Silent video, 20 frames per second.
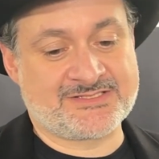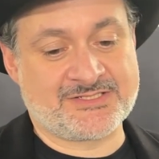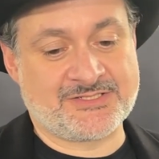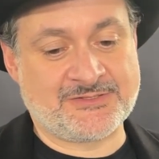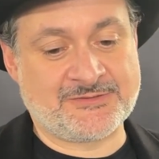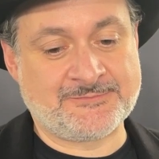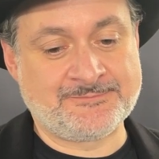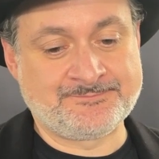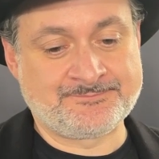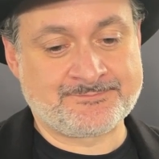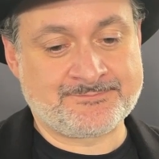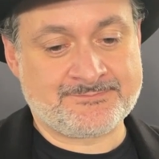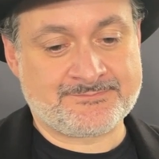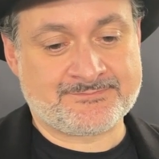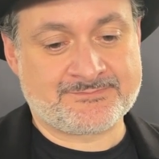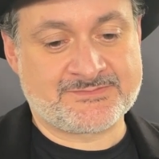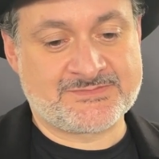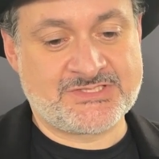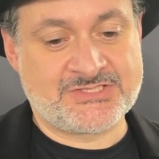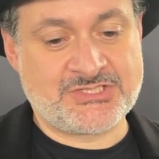So
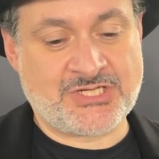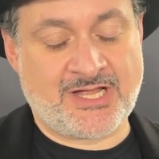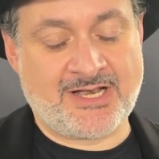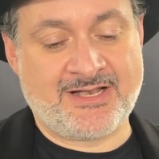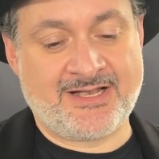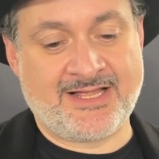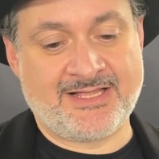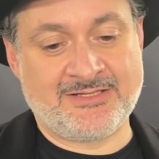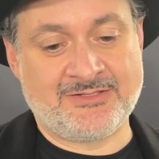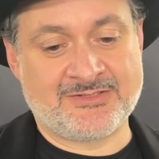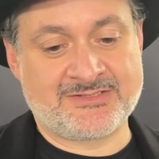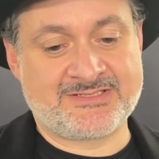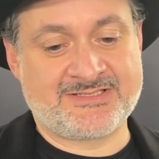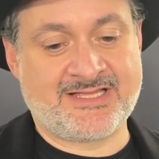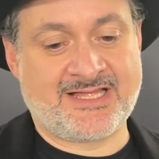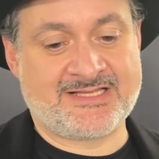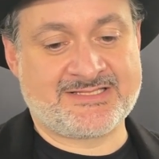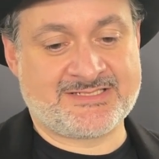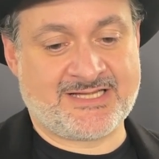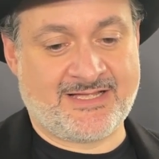John and I looked at
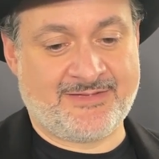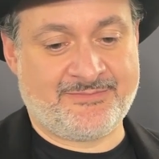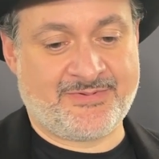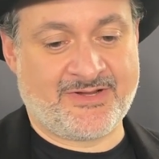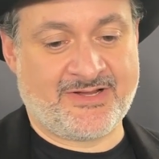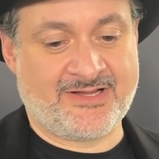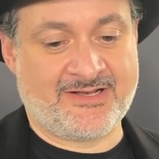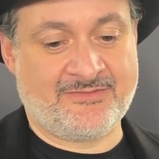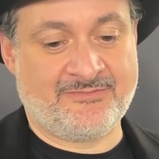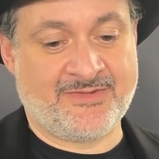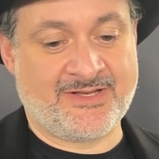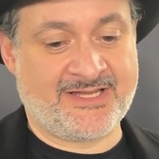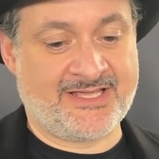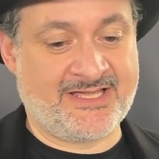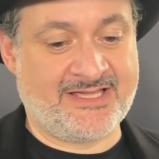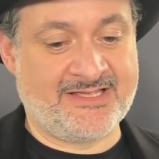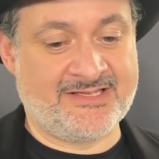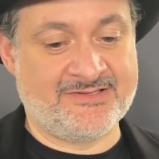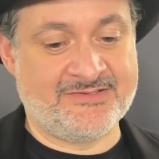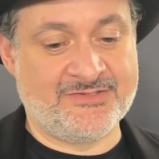that time period, and when
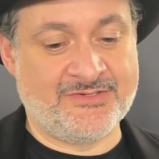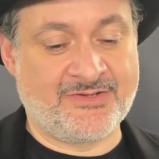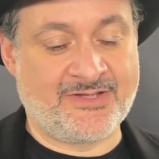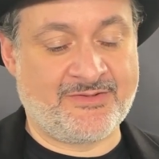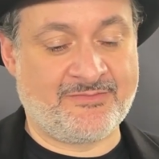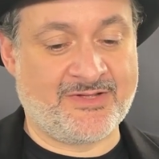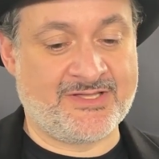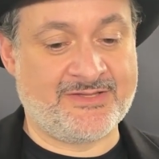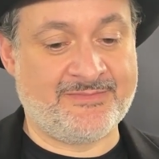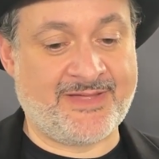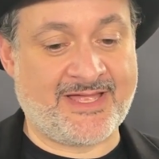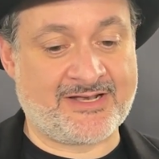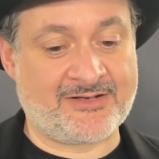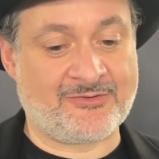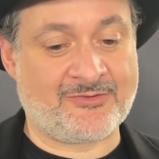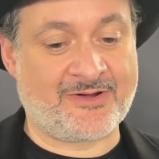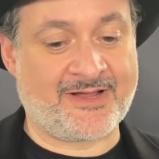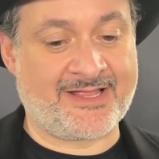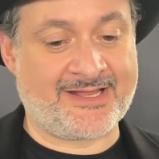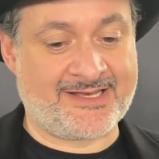he knew he wanted The
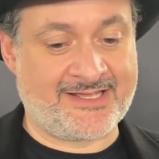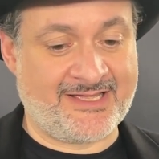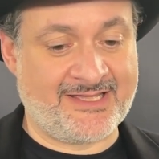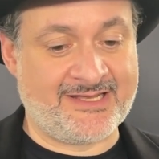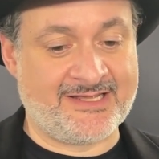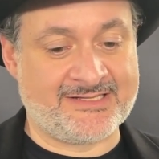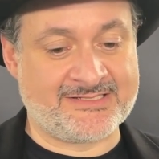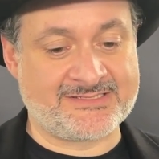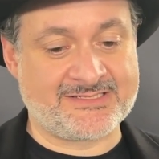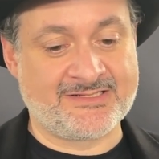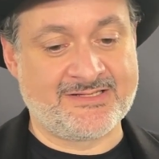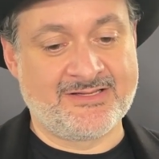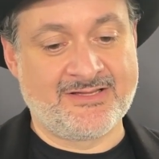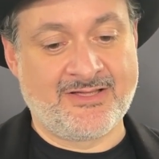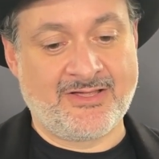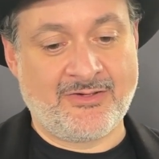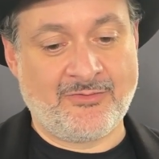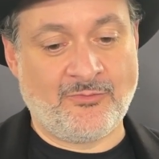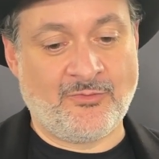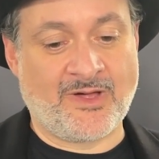Mandalorian in it,
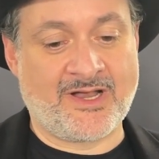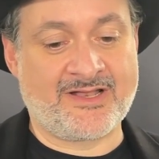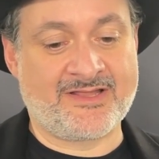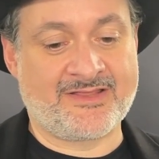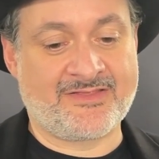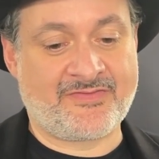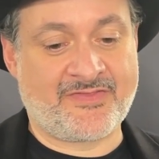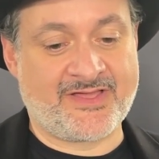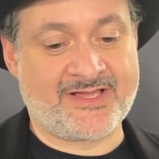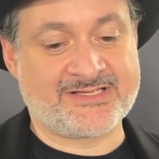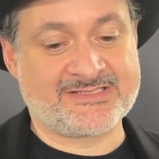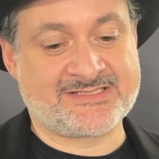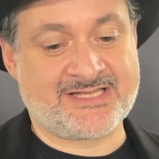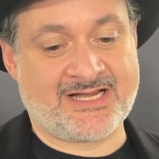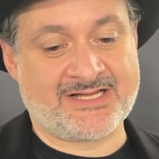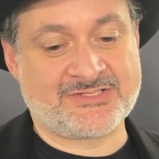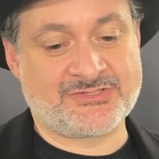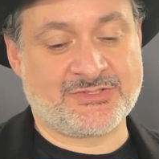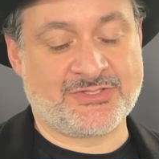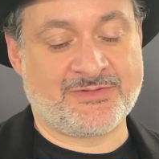one of the things that
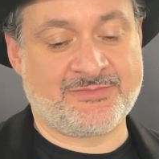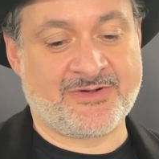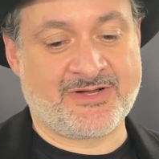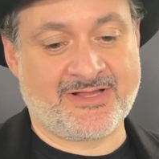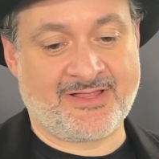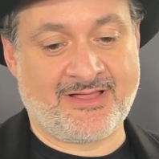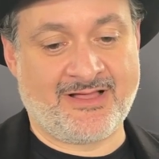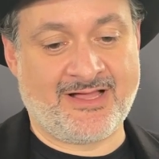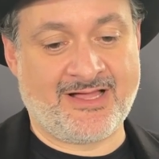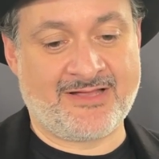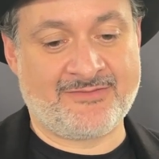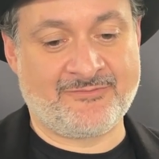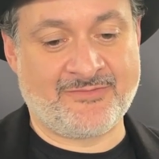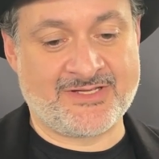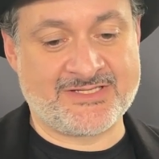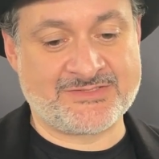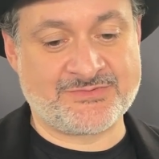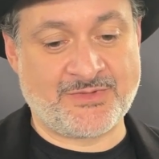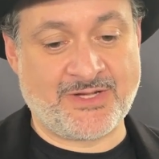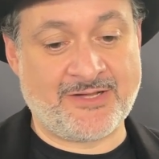I told him early on
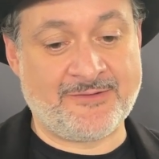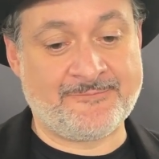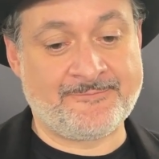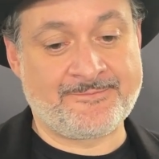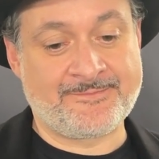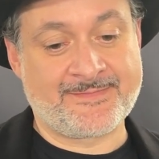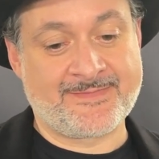was, well,